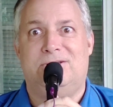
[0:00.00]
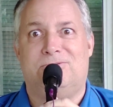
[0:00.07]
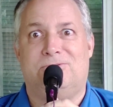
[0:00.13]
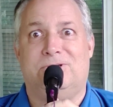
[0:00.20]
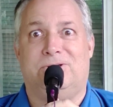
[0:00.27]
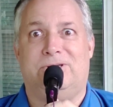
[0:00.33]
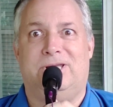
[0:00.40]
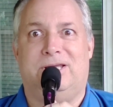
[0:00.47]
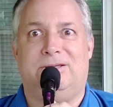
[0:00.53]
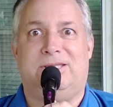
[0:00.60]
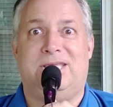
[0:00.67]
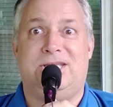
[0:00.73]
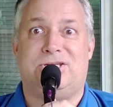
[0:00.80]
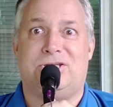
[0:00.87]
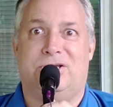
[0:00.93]
real
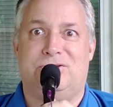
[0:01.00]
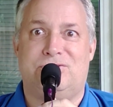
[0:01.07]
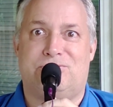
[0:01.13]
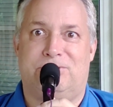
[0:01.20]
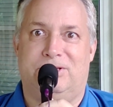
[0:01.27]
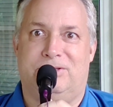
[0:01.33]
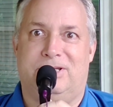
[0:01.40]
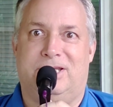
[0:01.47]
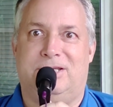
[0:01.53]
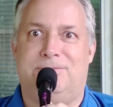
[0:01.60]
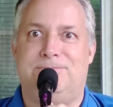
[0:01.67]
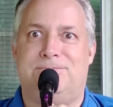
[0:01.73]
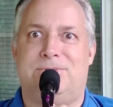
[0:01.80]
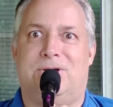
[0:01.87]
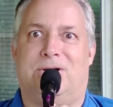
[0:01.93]

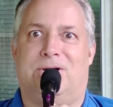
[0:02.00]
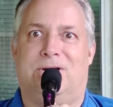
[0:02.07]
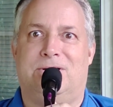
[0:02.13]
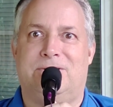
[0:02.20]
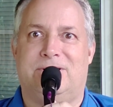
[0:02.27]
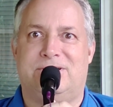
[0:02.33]
name are.